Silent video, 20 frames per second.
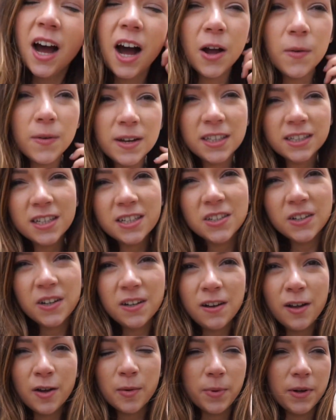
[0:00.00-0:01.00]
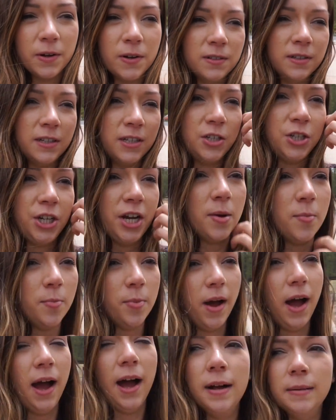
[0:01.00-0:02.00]
I was going to do a lookbook on this trip,
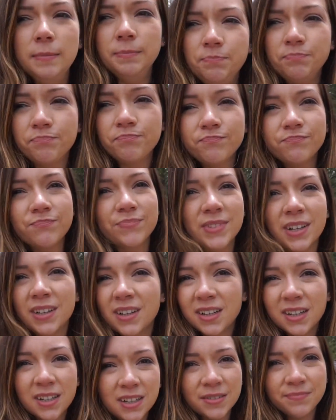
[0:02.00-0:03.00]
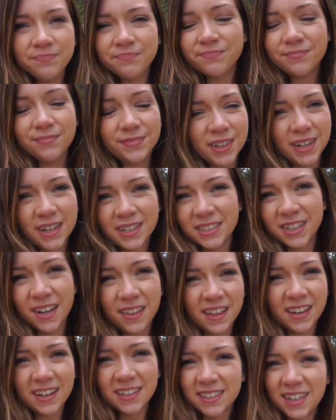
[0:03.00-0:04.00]
but um, I don't think
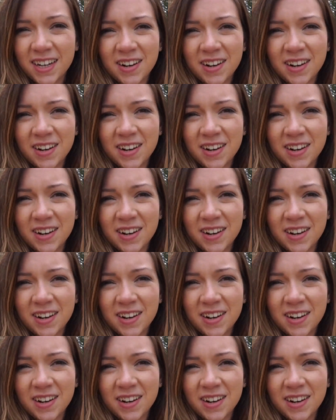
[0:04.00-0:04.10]
that's